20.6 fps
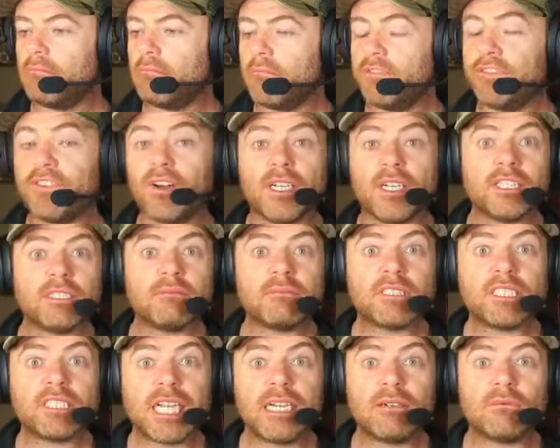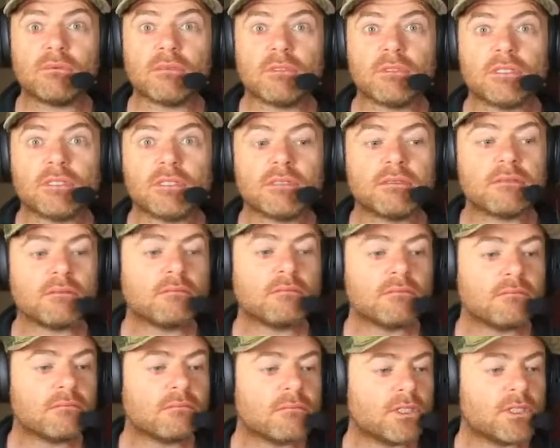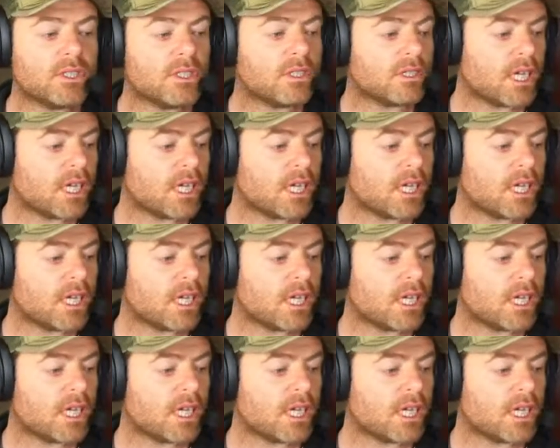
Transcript: find some sounds to